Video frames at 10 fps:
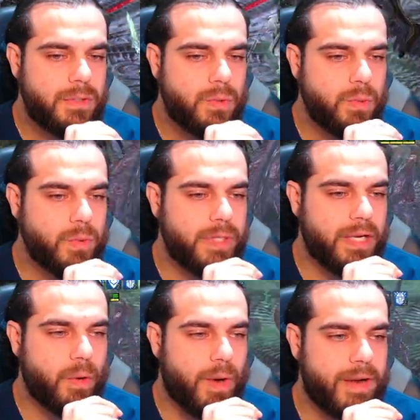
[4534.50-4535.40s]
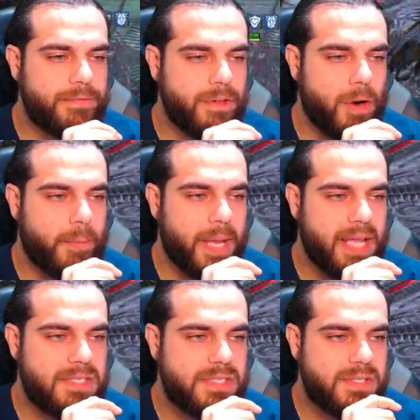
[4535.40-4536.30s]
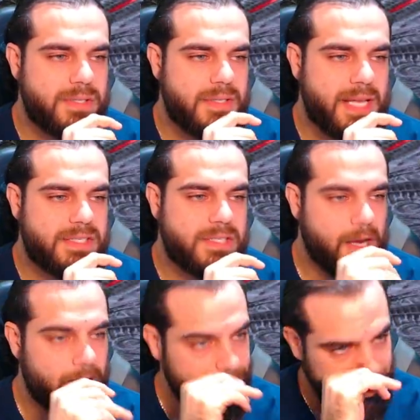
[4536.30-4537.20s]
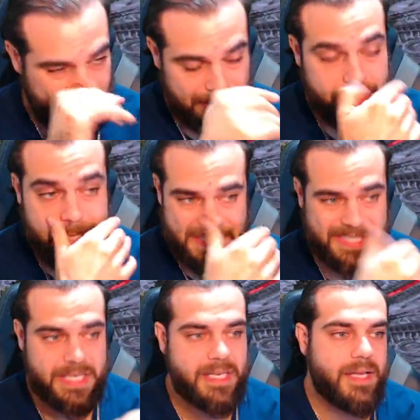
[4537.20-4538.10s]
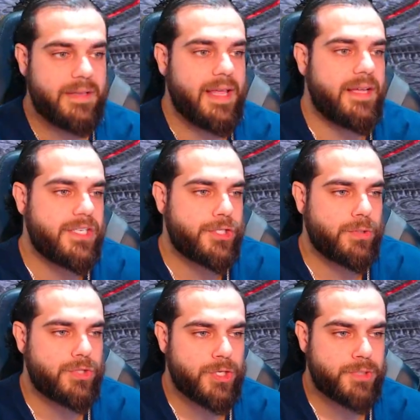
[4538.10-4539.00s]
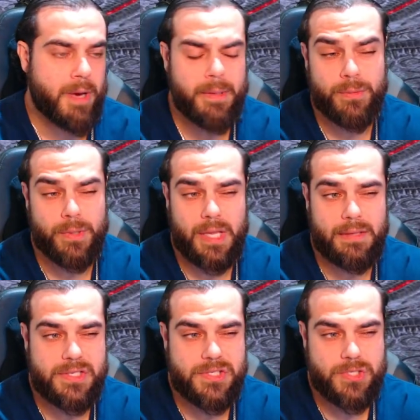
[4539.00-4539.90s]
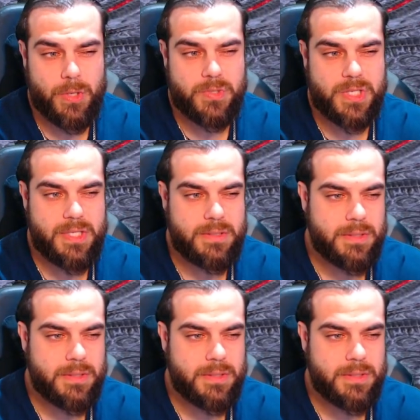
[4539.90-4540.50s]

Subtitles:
Ooh, they go right for the Arbase. That's tough. He gets the additional turn. He's probably gonna rely this Stone Skin.